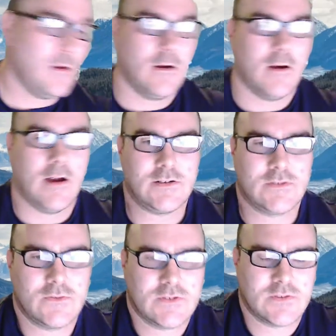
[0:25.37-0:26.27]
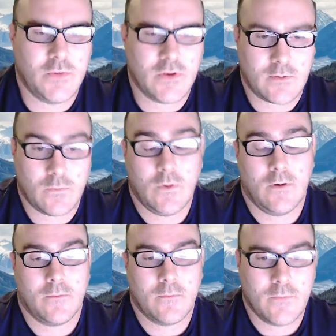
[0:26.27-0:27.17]
I chose this book,
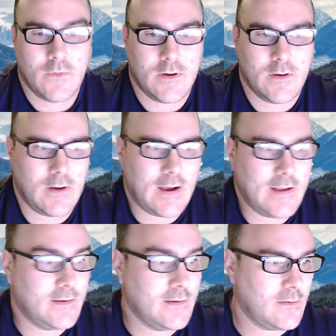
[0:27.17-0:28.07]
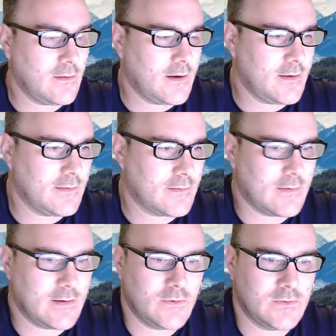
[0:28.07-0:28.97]
well, the ideal audience
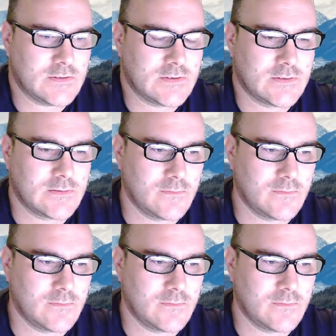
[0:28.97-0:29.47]
that I was